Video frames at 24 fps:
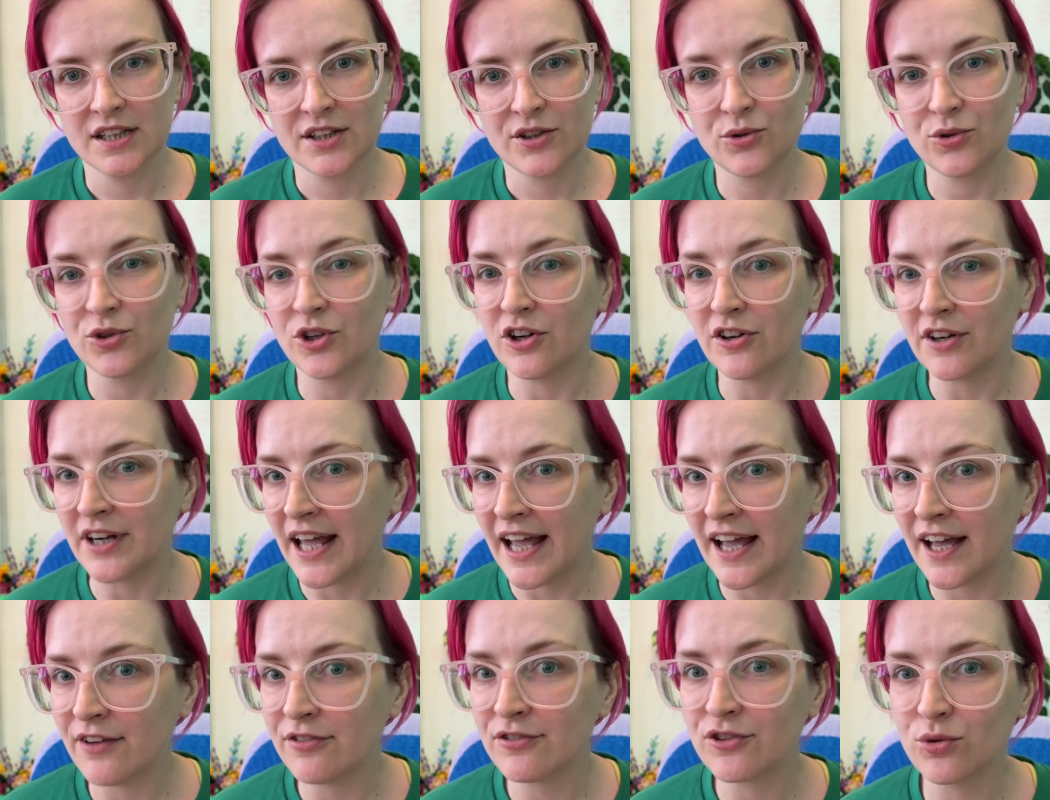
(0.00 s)
who don't
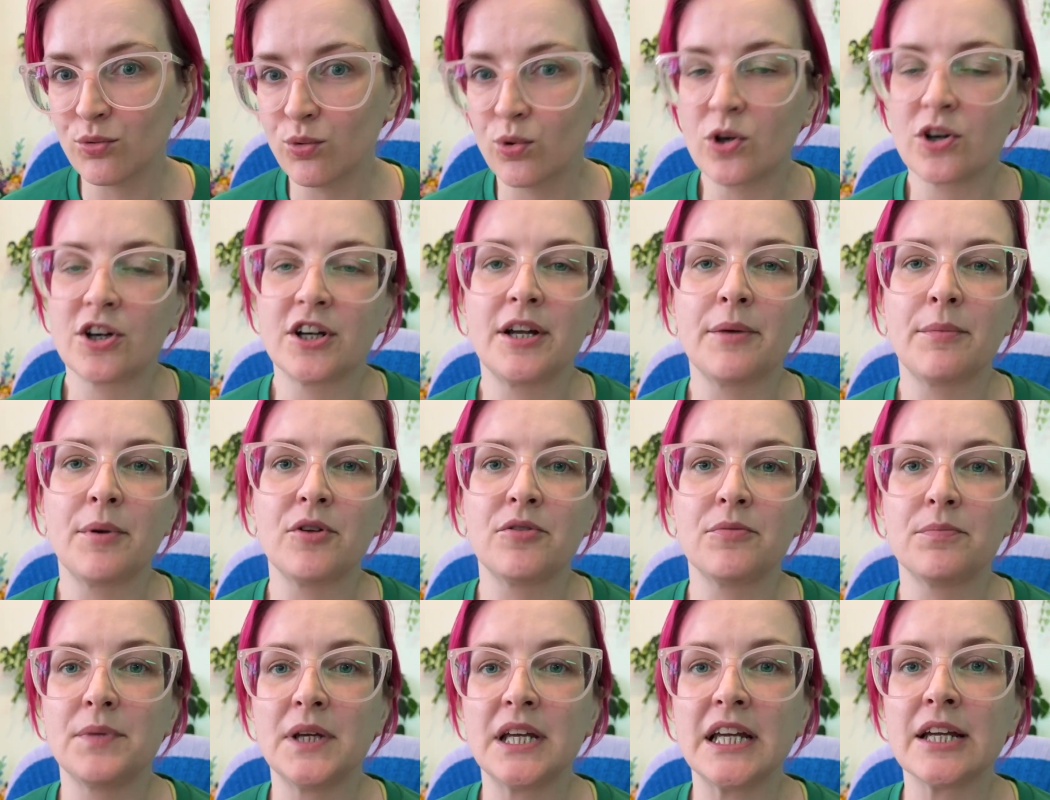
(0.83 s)
have to worry
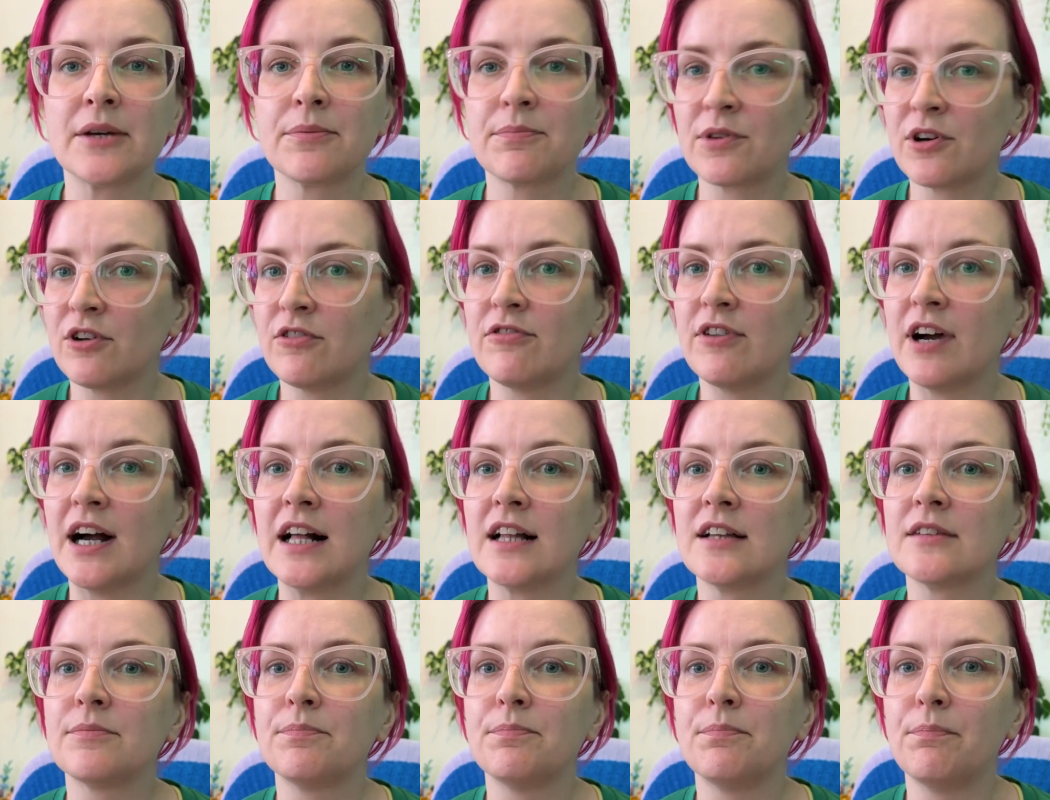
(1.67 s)
about being
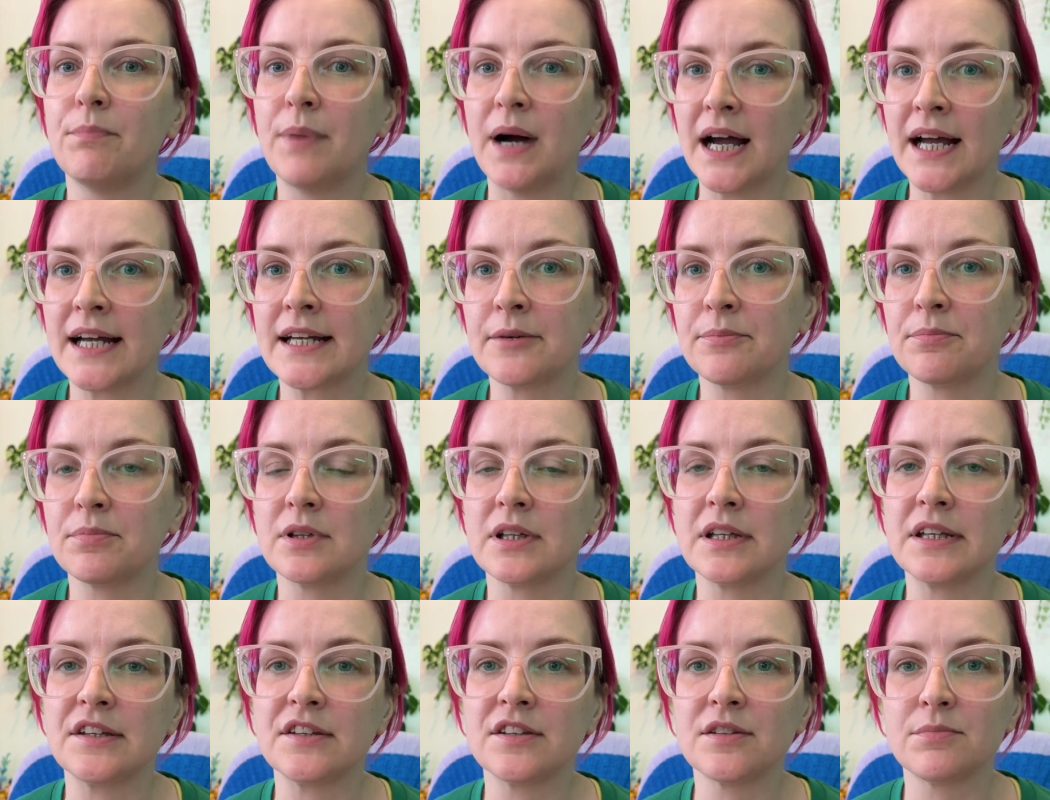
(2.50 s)
profiled by the
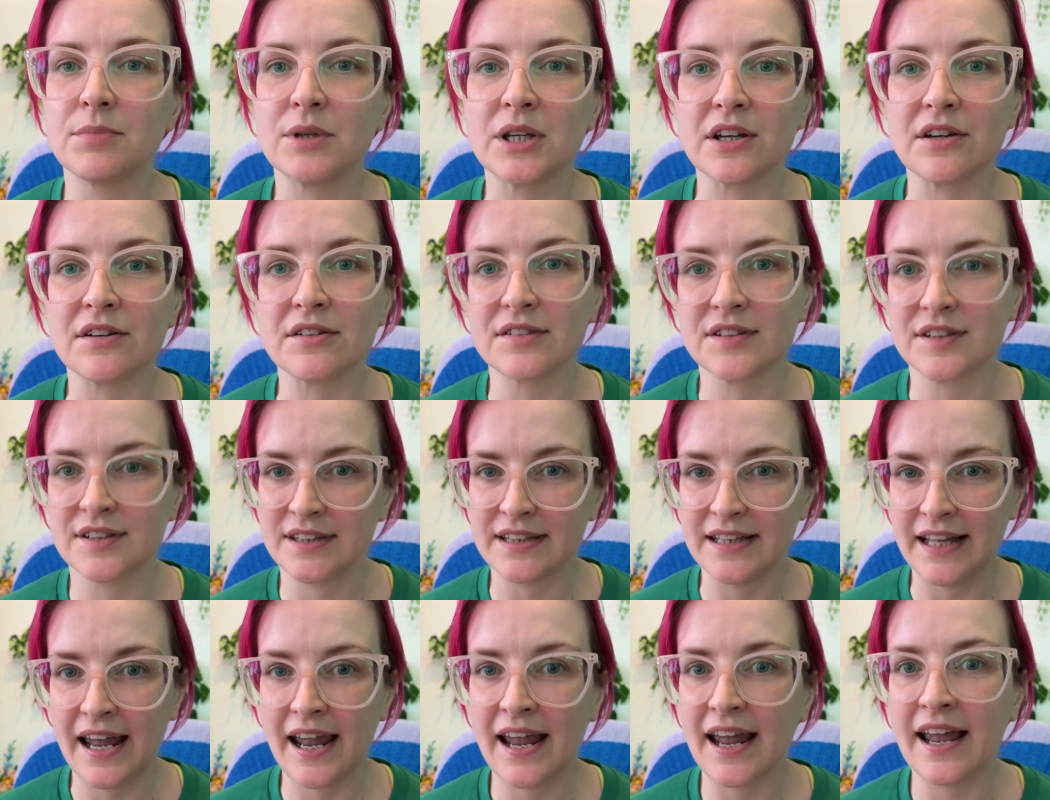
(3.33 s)
police because
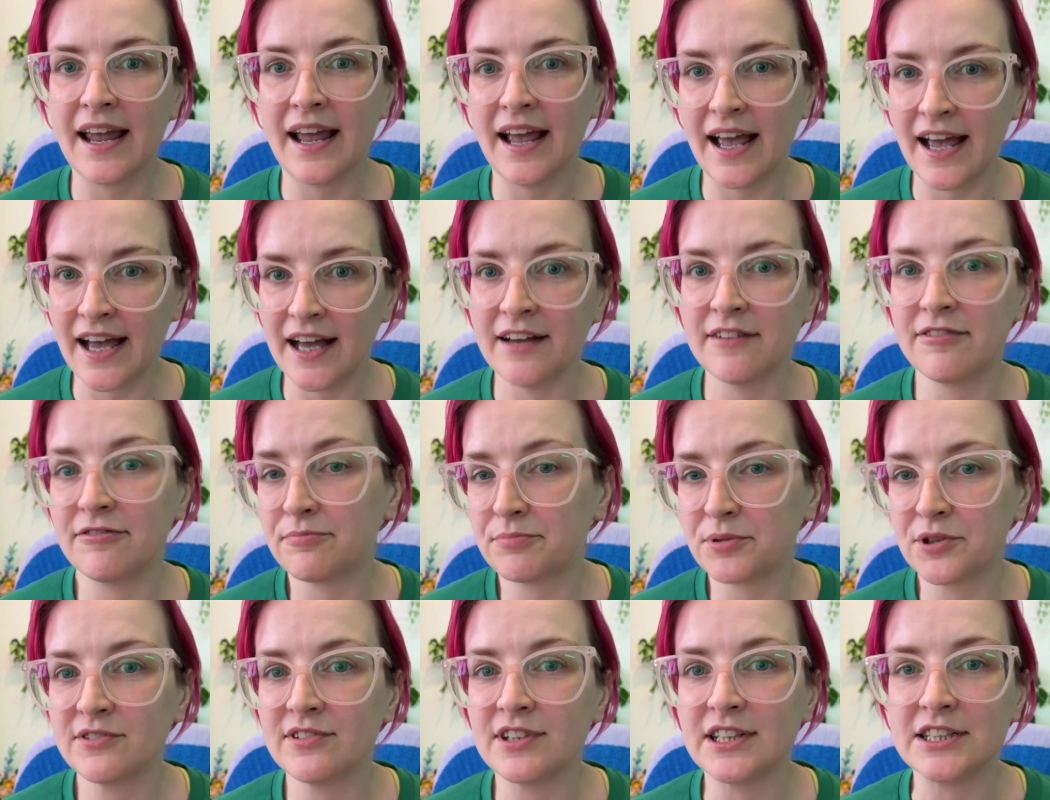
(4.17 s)
they have
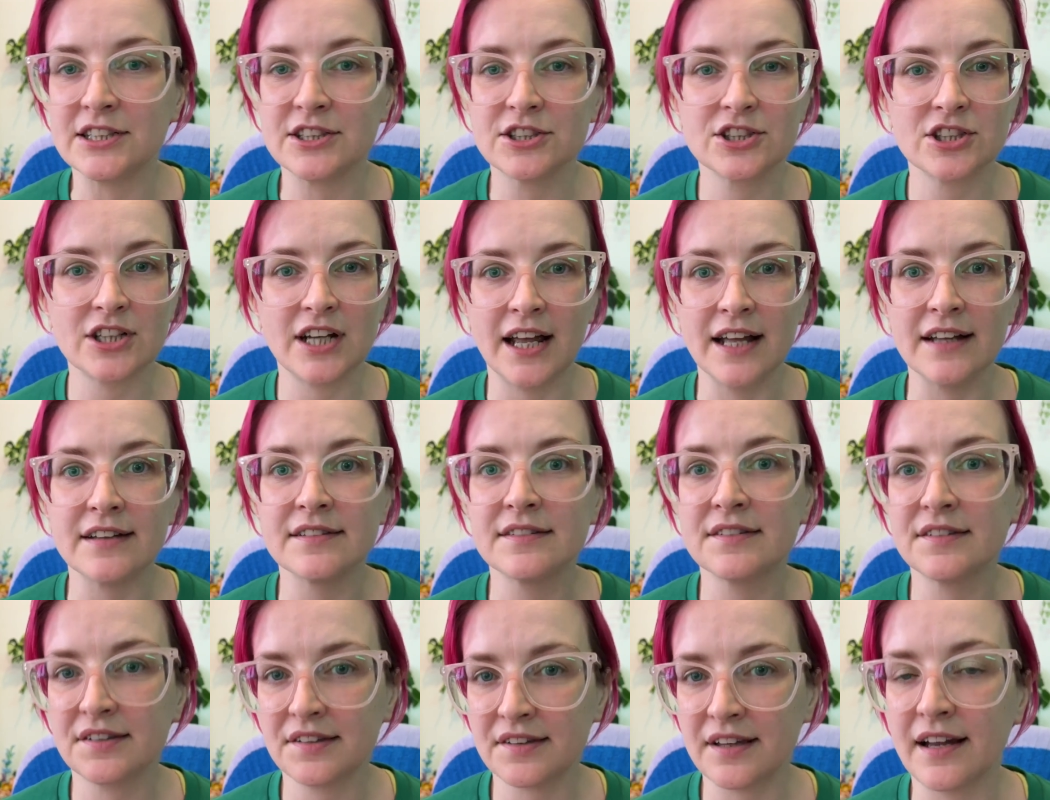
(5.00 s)
privilege and
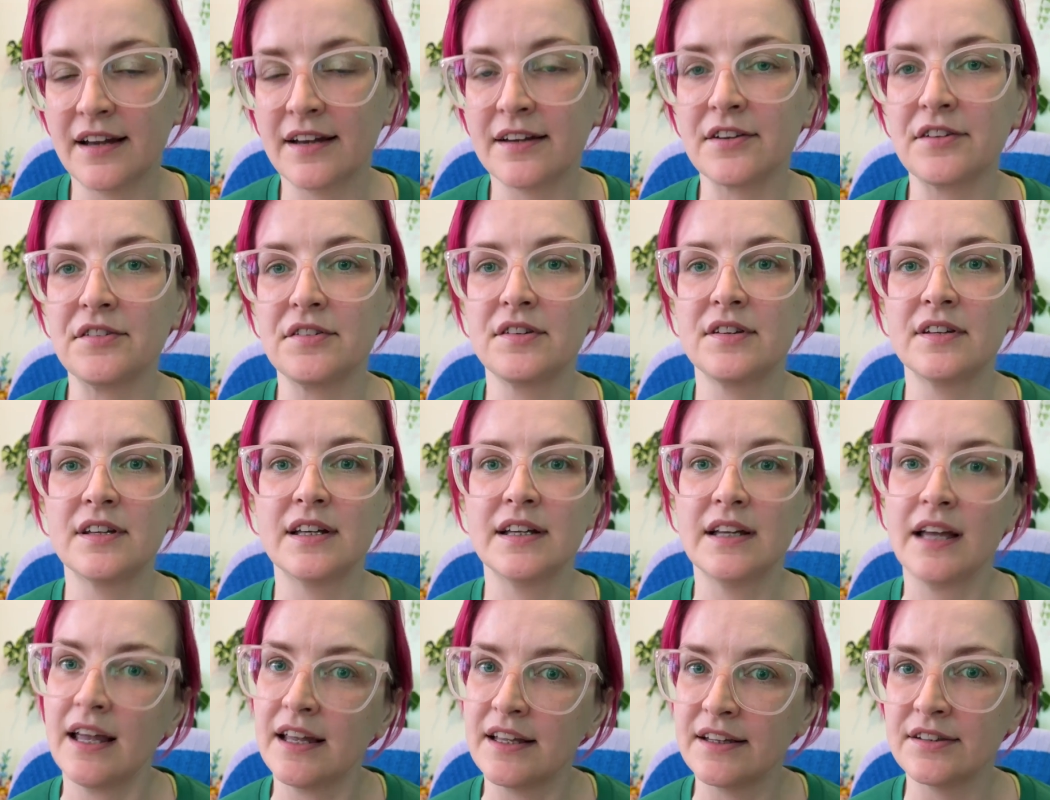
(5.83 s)
status
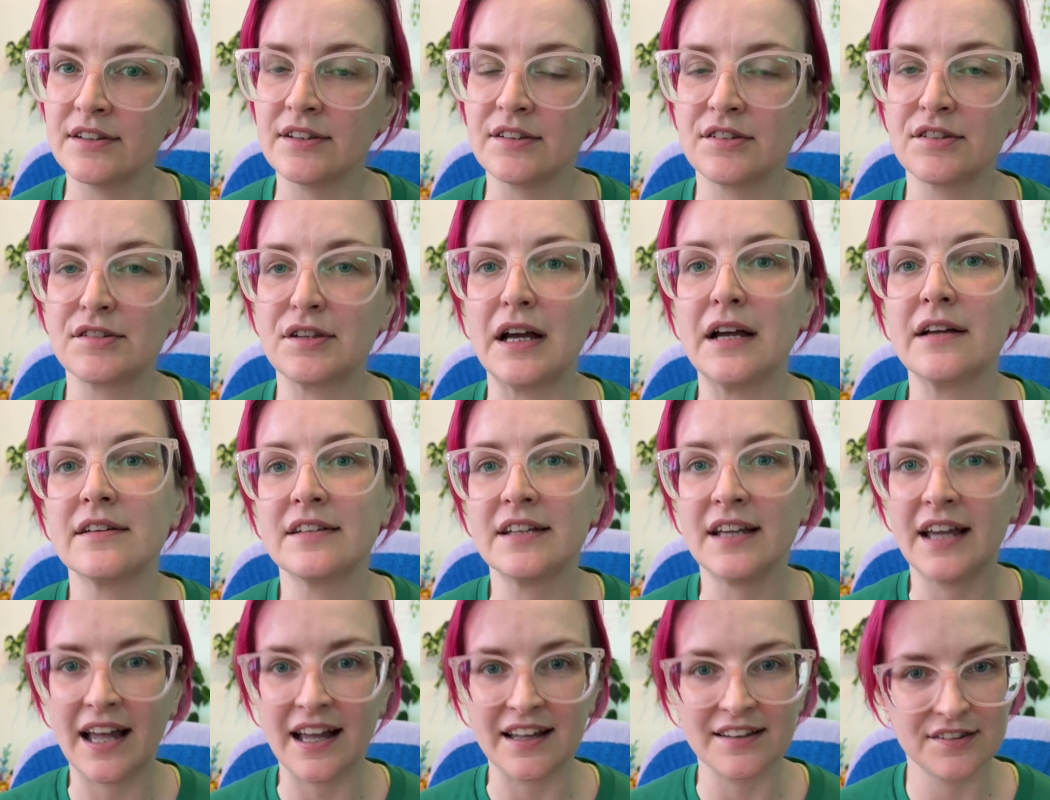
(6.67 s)
in the
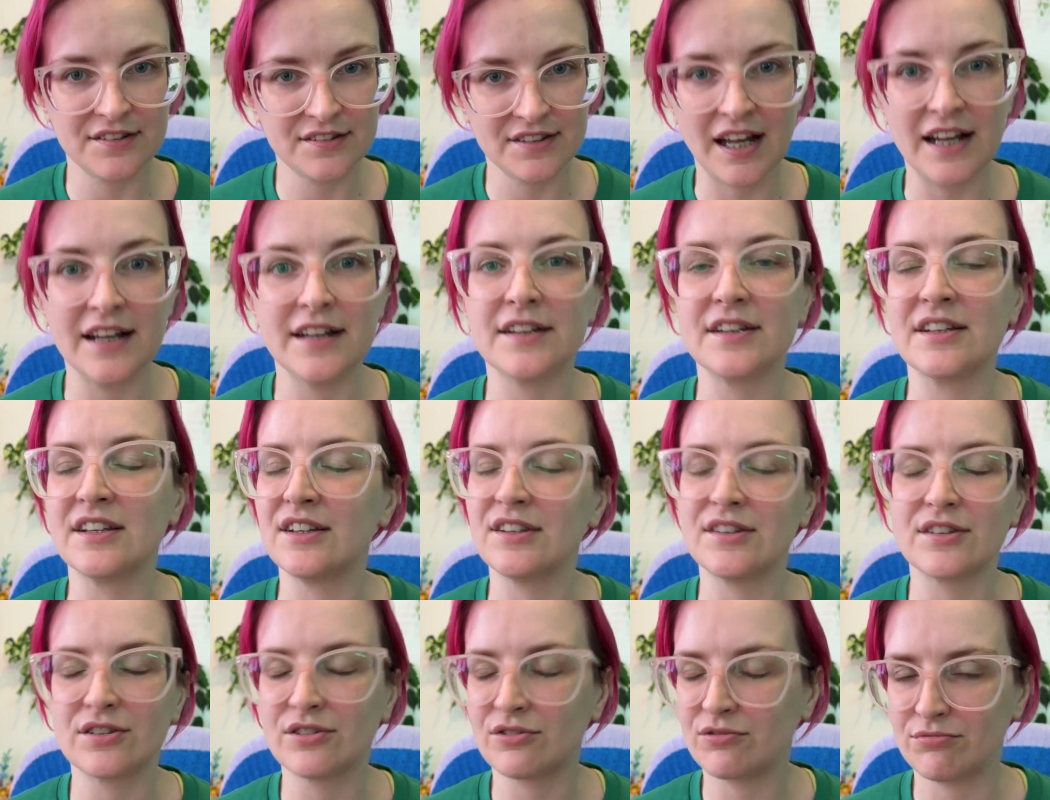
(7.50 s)
society as
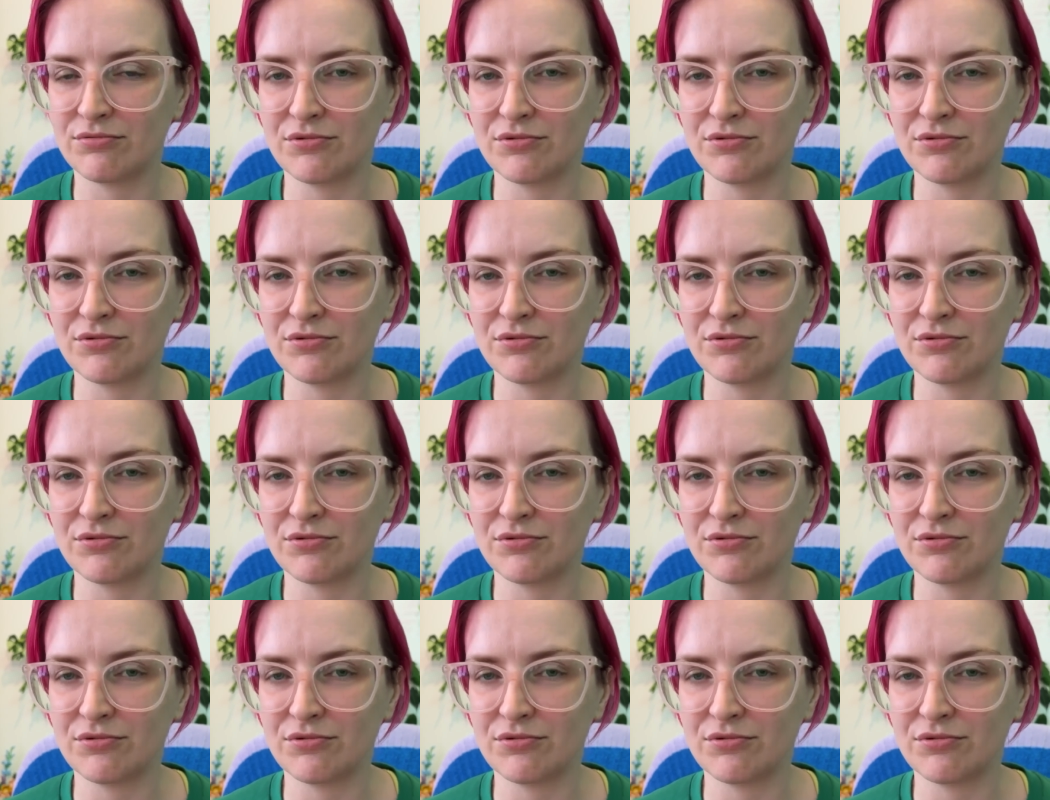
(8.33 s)
scientists,